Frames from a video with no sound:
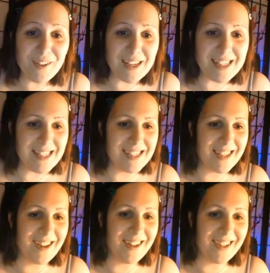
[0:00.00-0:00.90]
is this
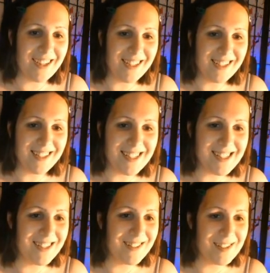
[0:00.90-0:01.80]
guy? This
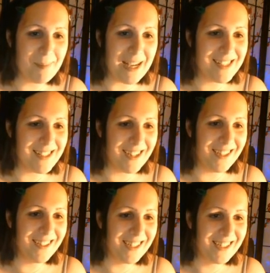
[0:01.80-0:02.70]
little space
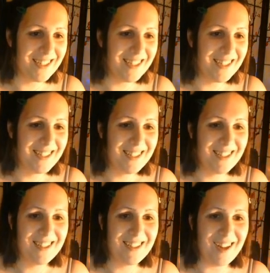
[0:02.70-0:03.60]
duck.
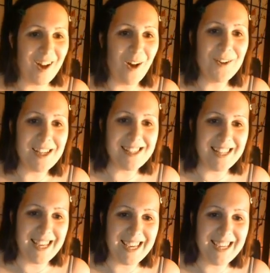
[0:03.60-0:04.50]

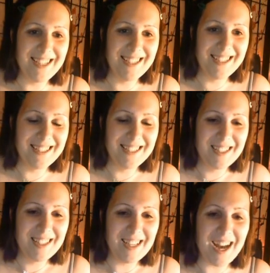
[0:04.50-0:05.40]
Honestly.
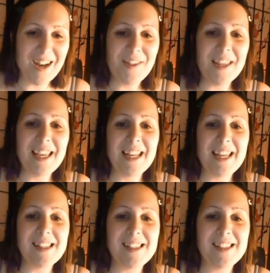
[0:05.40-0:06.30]
I don't think it
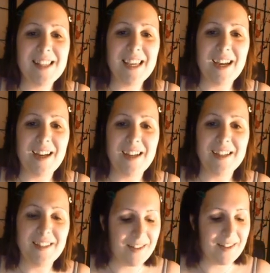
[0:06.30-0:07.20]
needs the uh
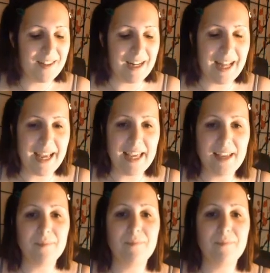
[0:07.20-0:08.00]
the like